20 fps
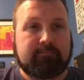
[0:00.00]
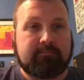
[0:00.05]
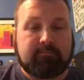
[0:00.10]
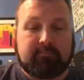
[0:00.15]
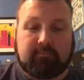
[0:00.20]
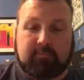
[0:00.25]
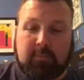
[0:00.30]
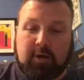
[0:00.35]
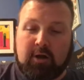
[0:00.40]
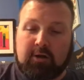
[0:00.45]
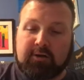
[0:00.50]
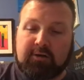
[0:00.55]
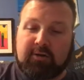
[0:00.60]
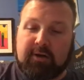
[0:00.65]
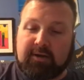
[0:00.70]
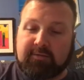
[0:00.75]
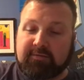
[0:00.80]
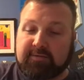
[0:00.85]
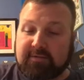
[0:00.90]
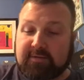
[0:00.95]

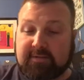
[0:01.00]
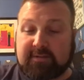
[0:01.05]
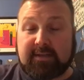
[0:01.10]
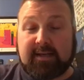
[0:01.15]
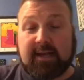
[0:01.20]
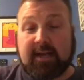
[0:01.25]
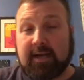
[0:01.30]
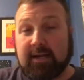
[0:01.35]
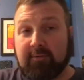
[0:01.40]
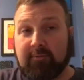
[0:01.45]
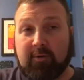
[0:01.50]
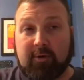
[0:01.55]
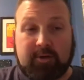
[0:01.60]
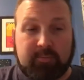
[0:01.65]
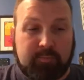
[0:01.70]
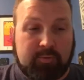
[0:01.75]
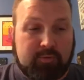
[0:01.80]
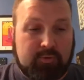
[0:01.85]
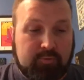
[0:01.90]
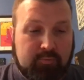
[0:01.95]
autographs to the side. I've already
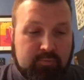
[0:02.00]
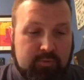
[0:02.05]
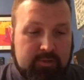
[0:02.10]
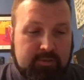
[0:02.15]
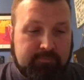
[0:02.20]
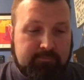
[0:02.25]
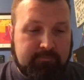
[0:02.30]
pulled one.